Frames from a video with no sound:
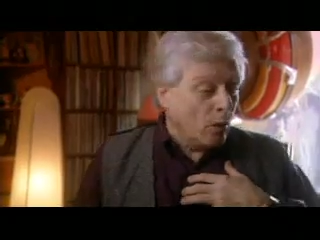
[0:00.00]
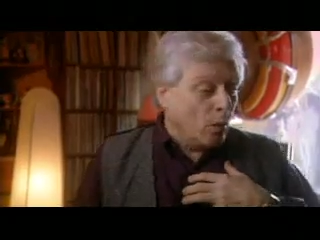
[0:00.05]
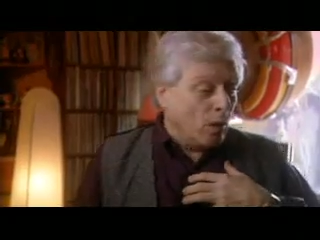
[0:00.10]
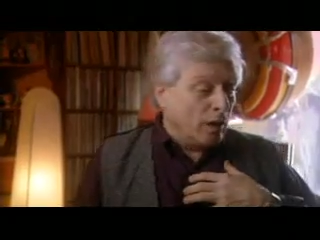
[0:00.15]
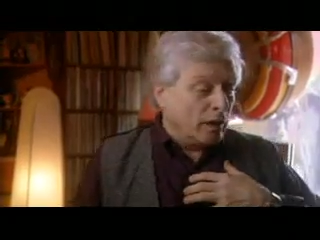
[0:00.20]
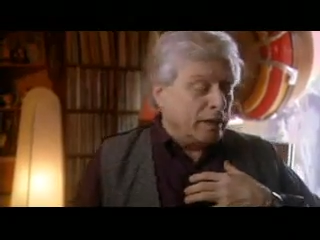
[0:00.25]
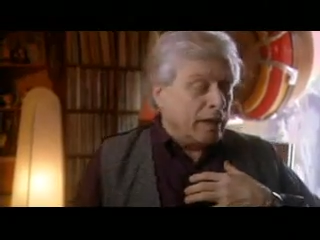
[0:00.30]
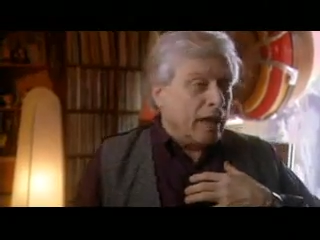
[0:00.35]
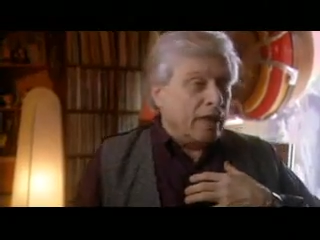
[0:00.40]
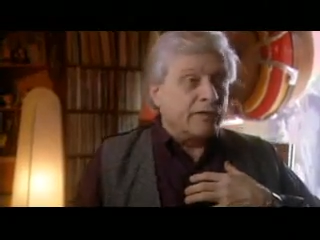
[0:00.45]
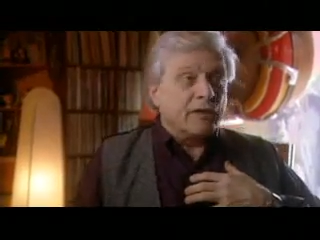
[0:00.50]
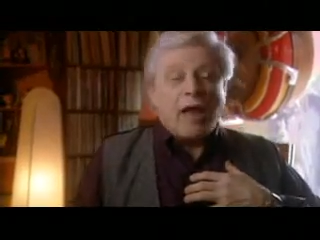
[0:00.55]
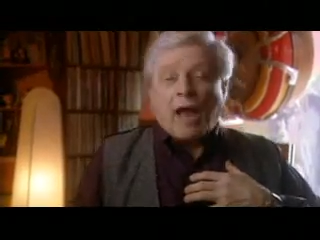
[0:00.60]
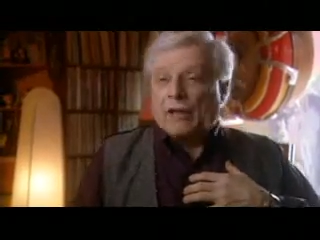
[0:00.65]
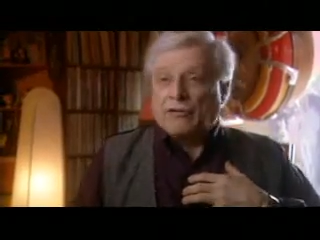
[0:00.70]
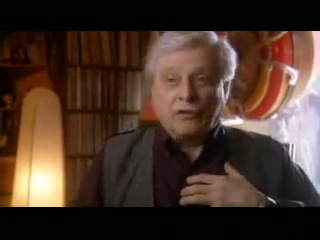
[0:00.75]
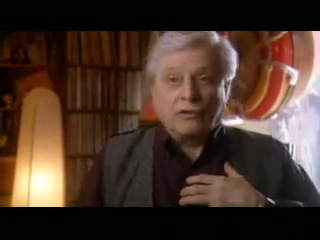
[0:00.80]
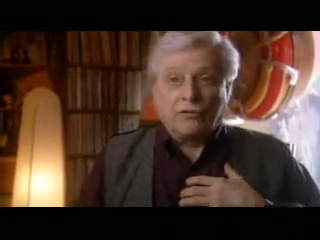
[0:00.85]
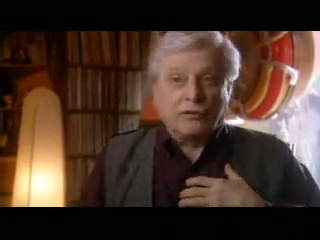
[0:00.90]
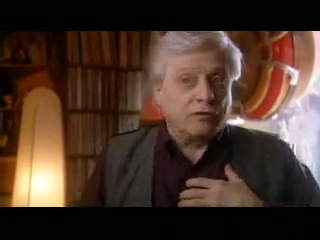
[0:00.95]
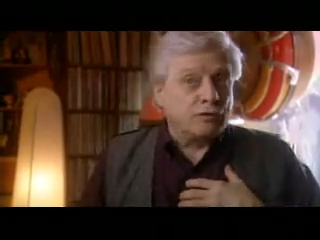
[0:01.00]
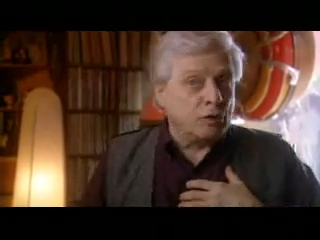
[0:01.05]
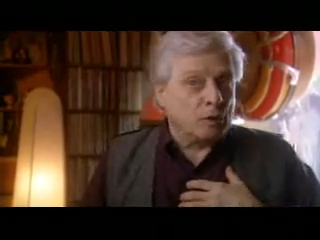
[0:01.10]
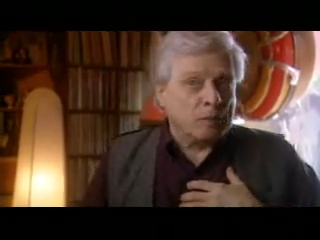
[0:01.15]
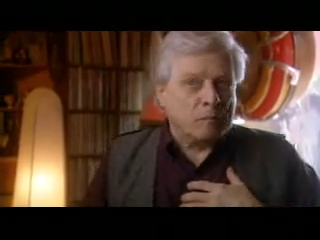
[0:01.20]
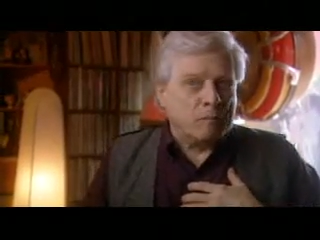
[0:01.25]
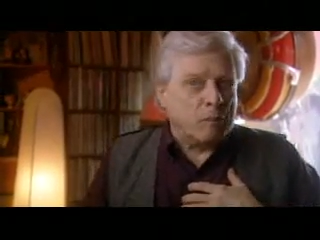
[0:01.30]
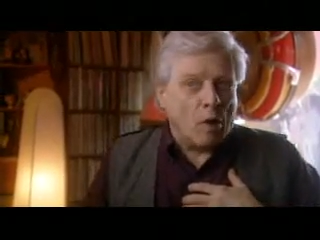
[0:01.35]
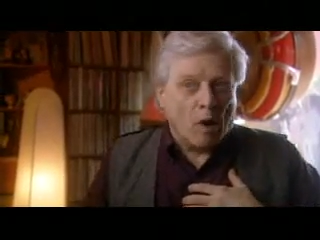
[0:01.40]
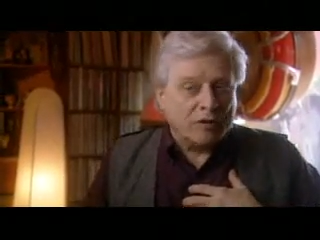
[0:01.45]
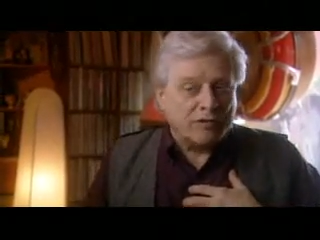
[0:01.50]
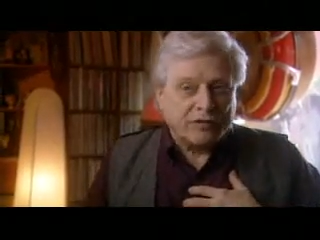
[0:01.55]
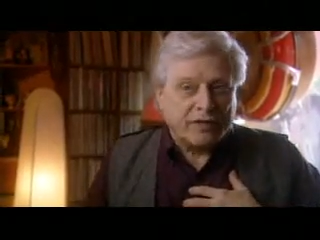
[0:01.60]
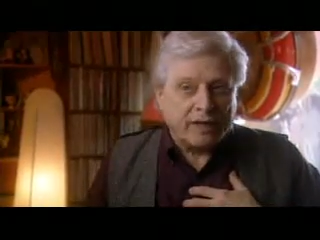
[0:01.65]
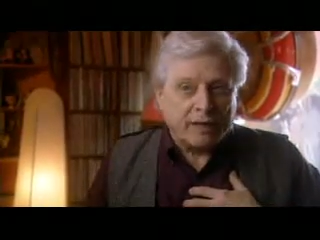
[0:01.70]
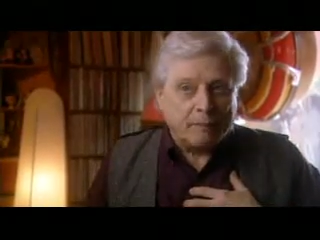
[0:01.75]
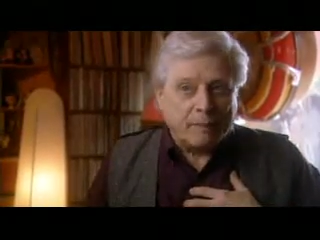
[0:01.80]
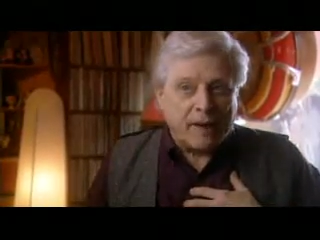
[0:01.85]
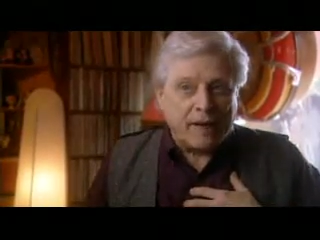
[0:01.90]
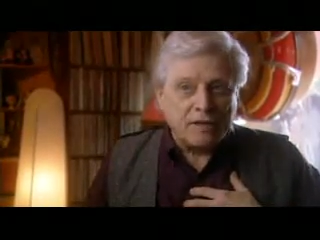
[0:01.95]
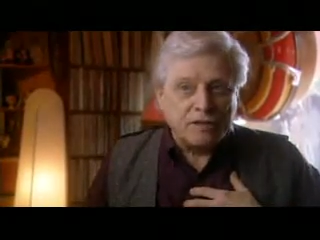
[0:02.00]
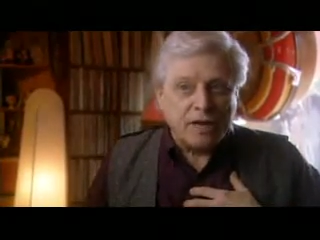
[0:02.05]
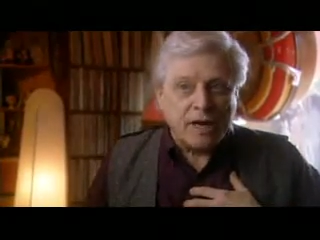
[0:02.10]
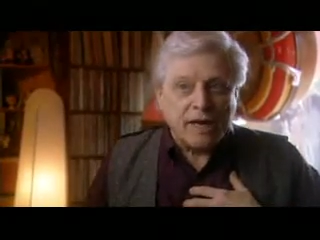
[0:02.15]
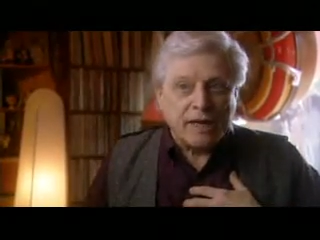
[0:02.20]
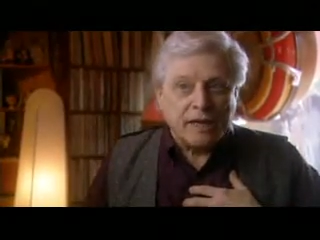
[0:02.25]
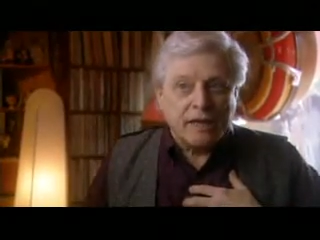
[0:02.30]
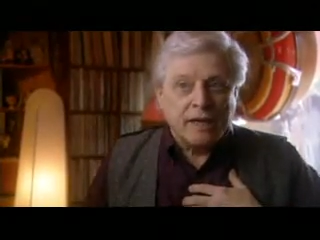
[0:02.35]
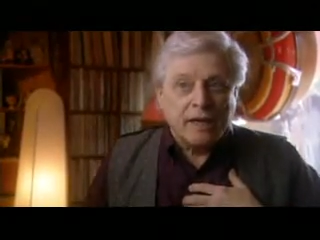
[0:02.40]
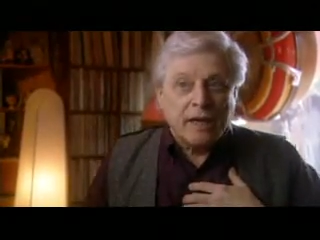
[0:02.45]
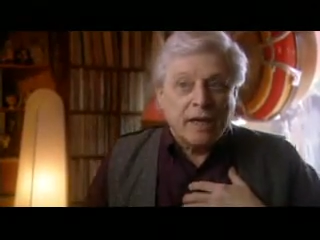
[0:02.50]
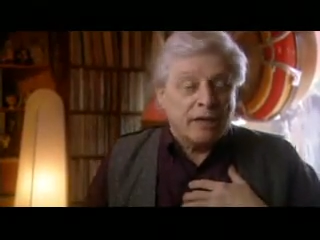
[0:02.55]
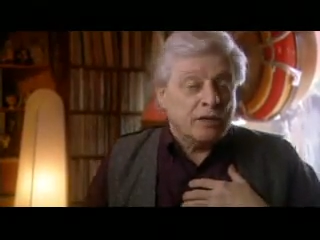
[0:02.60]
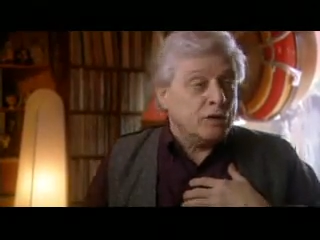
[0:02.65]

Well, yes. I says, does your boss get a paycheck?